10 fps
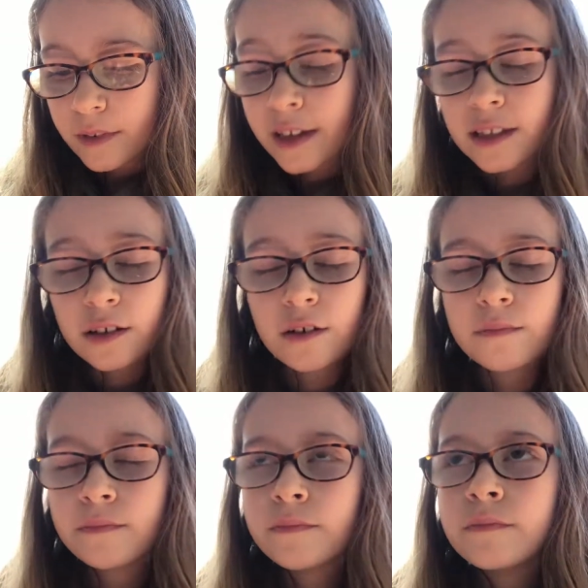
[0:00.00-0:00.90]
it's
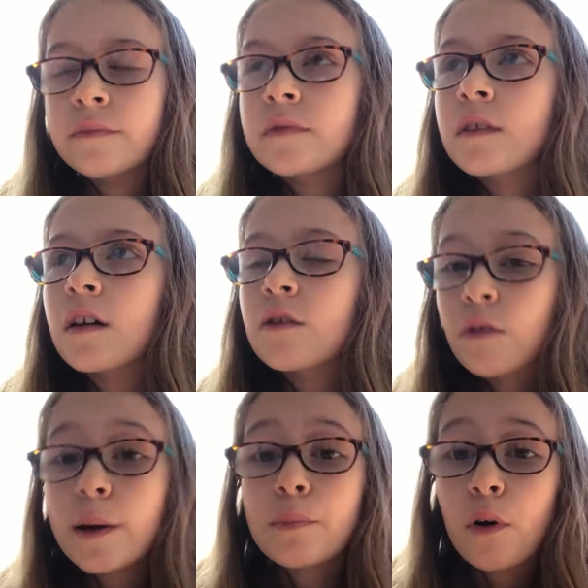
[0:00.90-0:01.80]
a
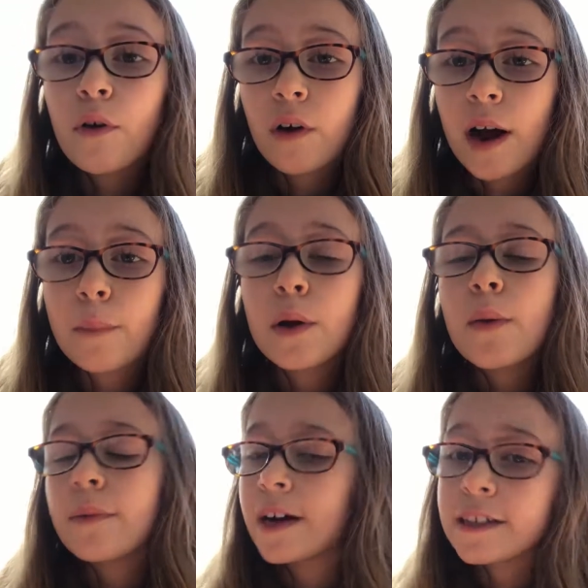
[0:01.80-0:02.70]
great program,
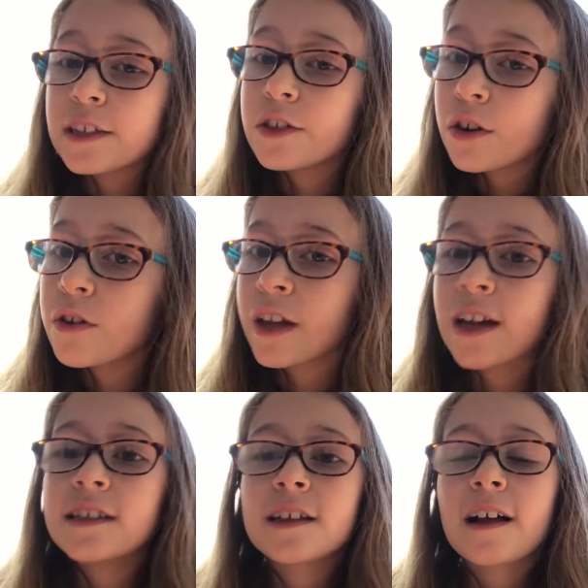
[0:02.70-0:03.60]
but I didn't know
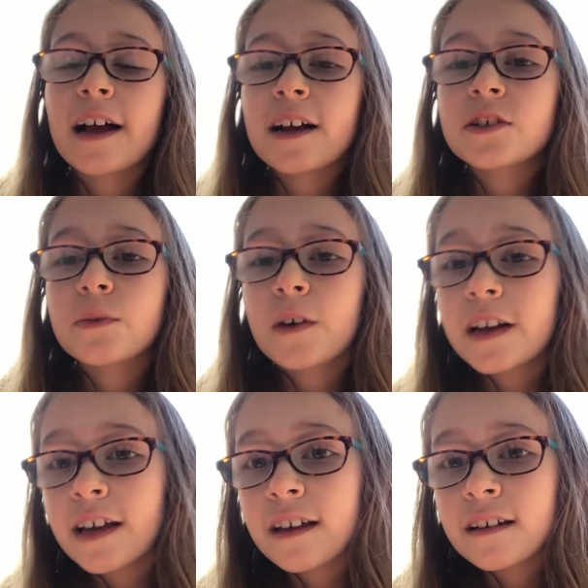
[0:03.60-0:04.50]
that until I actually
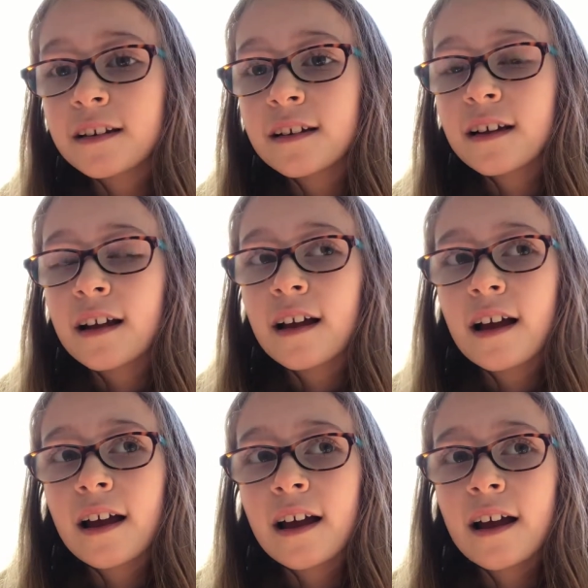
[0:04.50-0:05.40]
went in.
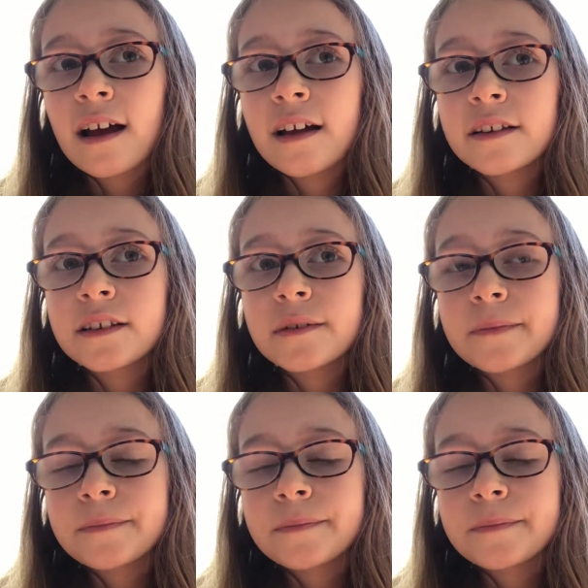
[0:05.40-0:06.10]
And